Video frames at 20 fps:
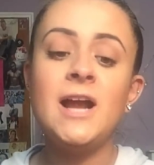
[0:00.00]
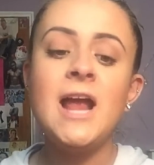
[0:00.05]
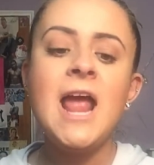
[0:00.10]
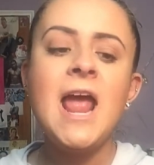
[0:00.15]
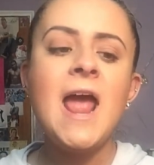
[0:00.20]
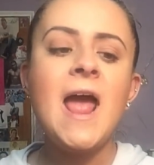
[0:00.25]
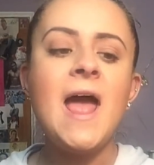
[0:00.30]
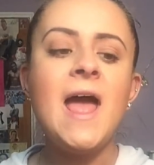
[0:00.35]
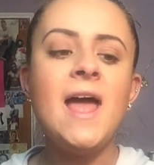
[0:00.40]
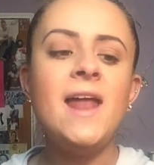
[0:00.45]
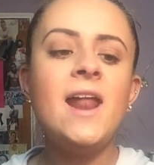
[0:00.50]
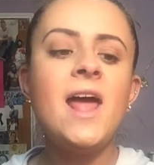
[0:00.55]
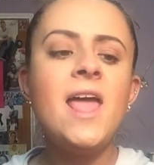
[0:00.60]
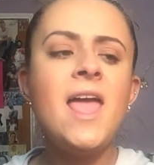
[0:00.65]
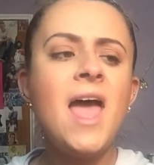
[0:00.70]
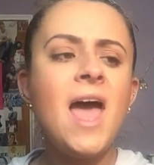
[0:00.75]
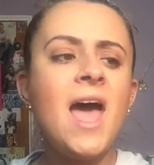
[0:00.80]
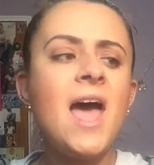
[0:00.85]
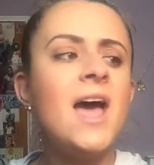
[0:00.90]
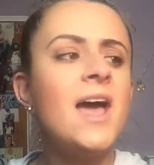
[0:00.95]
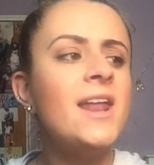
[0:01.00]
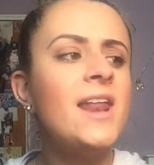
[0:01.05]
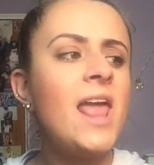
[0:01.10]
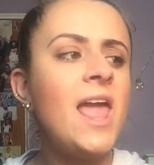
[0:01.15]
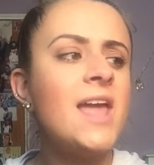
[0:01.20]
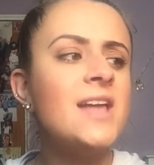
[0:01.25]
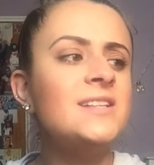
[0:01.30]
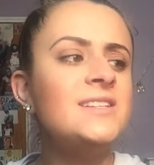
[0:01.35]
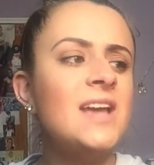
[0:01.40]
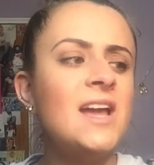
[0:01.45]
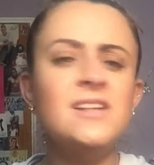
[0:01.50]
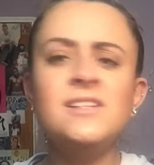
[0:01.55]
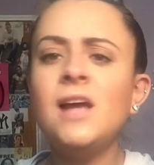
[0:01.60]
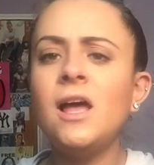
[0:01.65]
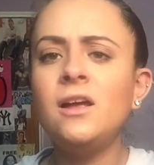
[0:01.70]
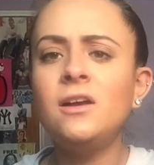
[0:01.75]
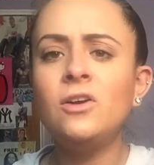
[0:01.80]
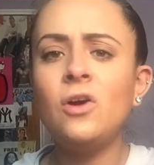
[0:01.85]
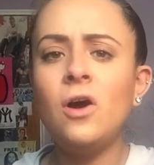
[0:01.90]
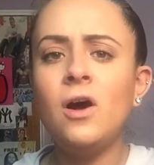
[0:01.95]
and I had a $10
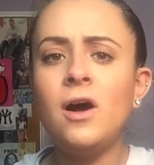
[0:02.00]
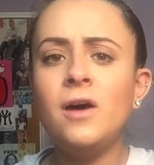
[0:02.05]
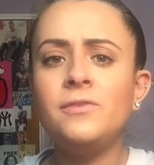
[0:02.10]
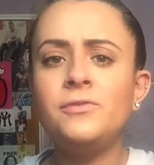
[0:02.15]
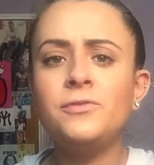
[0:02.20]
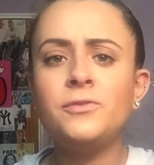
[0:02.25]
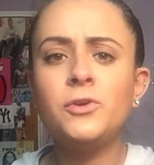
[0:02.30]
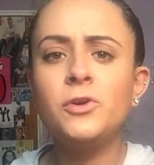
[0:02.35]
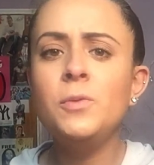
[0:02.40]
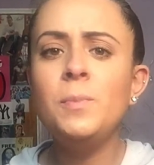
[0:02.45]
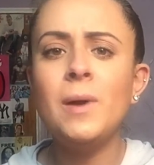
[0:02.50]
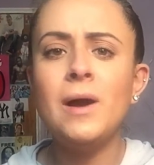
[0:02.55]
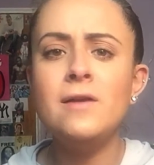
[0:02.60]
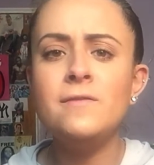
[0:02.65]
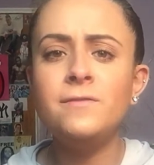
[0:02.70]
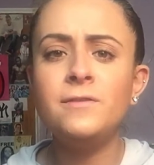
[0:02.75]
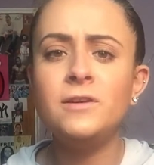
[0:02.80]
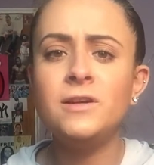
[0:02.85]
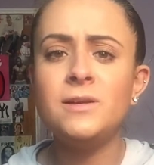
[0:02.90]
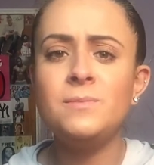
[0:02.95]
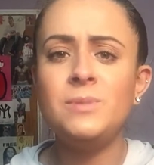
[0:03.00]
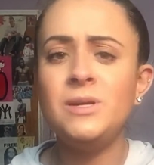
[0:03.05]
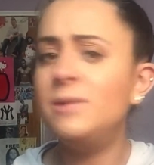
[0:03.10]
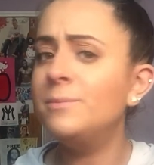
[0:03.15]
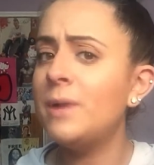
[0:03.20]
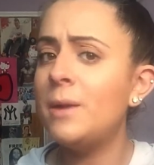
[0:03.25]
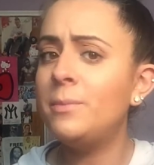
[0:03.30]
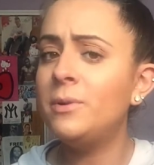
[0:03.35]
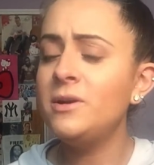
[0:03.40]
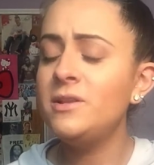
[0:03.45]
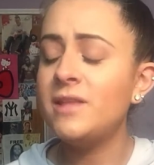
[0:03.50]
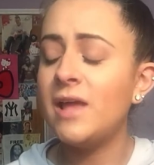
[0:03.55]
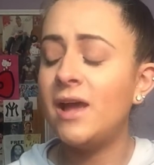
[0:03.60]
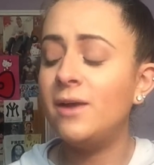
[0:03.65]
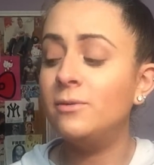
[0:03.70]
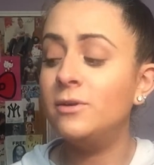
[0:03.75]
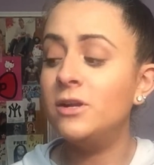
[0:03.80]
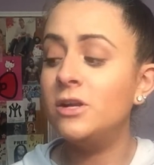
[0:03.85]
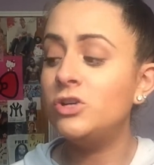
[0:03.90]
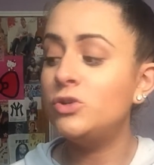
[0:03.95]
off coupon for it being my
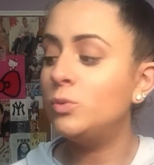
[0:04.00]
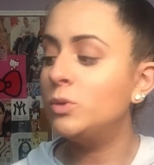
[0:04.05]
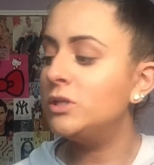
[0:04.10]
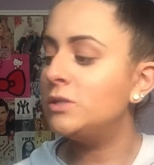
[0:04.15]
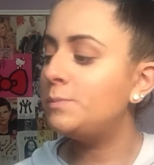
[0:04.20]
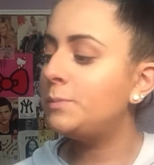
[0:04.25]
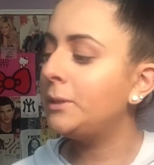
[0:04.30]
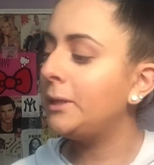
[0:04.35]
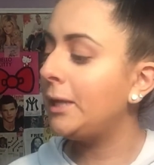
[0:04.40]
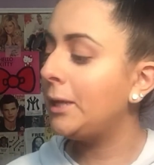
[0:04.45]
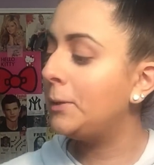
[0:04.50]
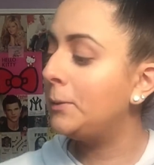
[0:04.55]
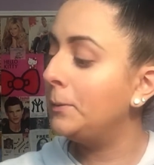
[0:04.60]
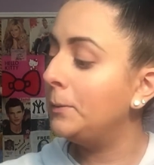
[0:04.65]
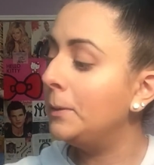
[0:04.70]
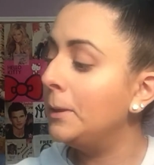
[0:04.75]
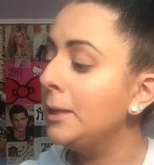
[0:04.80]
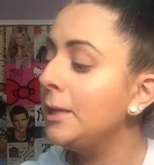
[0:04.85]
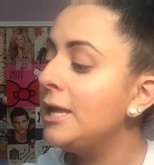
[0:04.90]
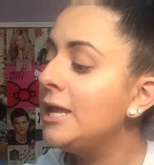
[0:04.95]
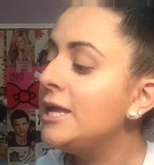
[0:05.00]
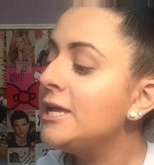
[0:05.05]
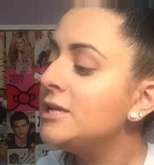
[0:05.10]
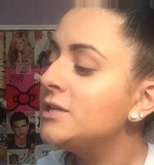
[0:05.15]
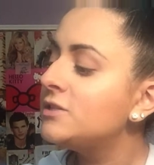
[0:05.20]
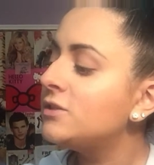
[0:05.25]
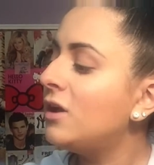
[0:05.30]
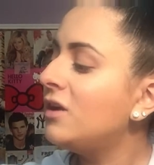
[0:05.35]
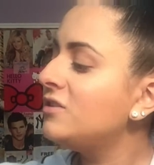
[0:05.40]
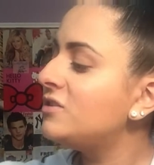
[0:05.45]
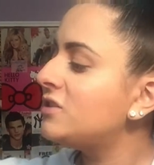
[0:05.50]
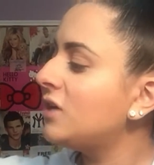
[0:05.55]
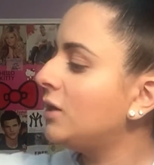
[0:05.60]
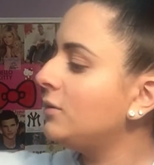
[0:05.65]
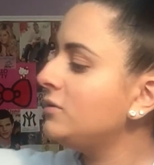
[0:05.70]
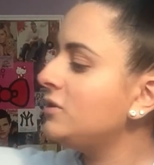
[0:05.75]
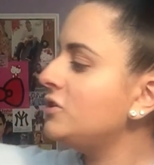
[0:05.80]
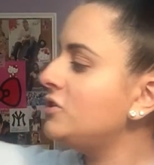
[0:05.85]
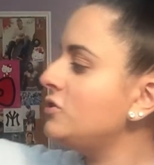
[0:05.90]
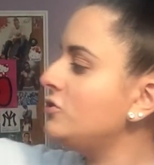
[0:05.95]
birthday, which was pretty cool. So I'll
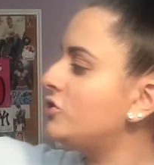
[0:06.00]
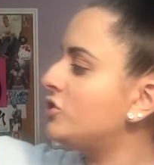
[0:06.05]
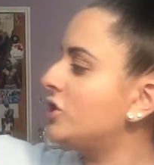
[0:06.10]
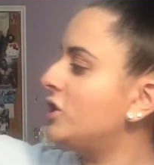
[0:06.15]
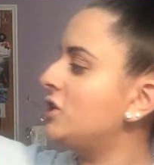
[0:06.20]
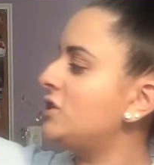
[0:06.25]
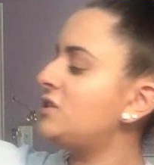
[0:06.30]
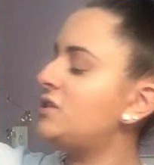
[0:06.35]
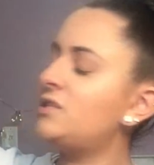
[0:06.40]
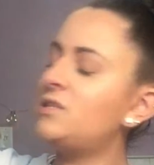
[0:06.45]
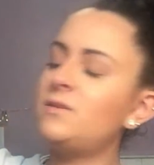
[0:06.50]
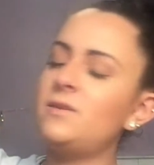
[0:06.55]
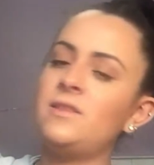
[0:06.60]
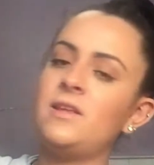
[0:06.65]
start with the 2 shirts.